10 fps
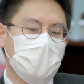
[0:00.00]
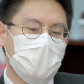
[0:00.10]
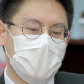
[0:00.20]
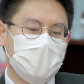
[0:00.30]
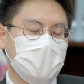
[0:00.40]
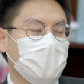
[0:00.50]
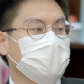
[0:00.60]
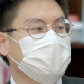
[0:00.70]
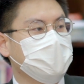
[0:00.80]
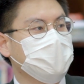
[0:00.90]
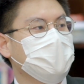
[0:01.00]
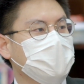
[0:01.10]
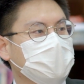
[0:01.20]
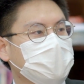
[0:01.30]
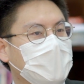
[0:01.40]
making our
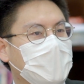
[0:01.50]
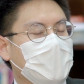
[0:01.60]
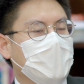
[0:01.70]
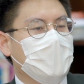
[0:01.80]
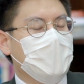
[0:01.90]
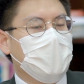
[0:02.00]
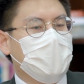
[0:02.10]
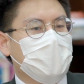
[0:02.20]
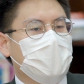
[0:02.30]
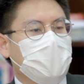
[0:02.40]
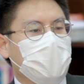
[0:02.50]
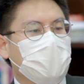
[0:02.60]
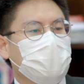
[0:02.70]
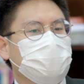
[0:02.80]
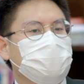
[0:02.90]
students
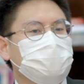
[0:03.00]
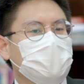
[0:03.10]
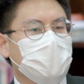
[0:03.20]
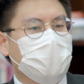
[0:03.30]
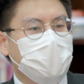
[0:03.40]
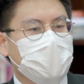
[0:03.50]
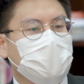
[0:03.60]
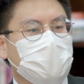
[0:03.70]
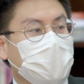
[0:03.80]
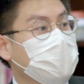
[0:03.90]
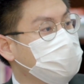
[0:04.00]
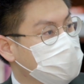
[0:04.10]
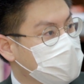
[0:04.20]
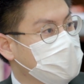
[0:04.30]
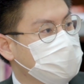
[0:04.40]
have real
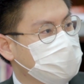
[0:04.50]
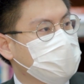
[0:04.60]
experience.